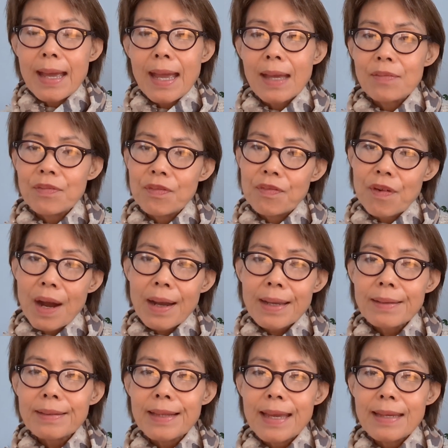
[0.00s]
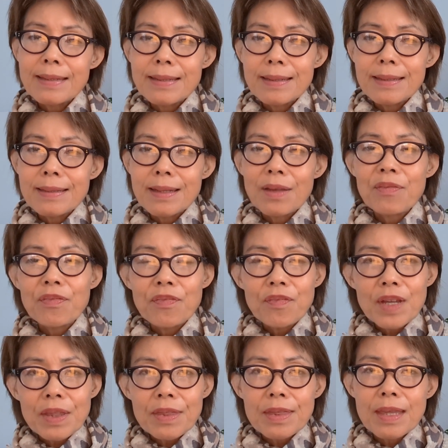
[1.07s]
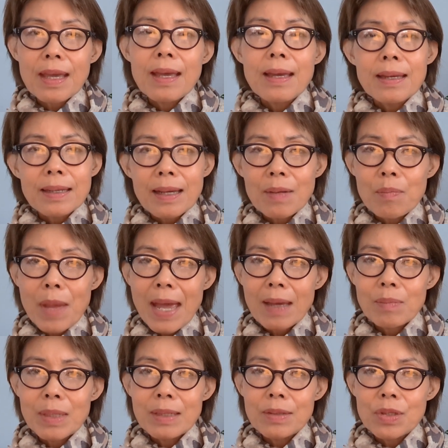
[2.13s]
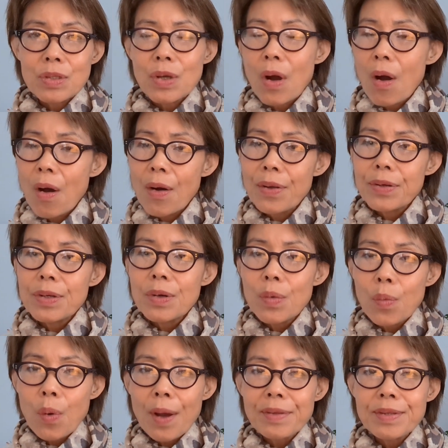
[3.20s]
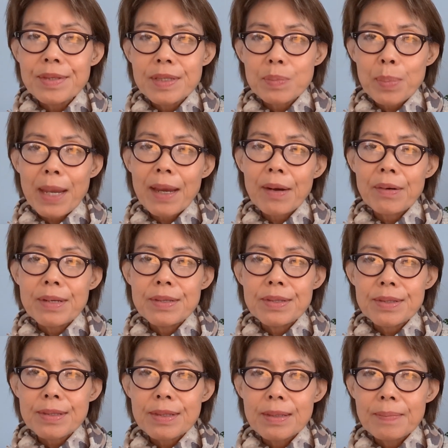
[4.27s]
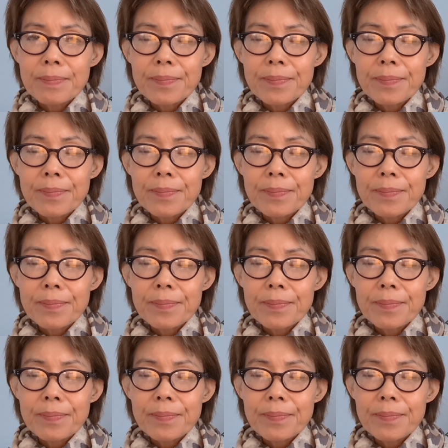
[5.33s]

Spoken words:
and violated the fifth commandment to honor one's parents.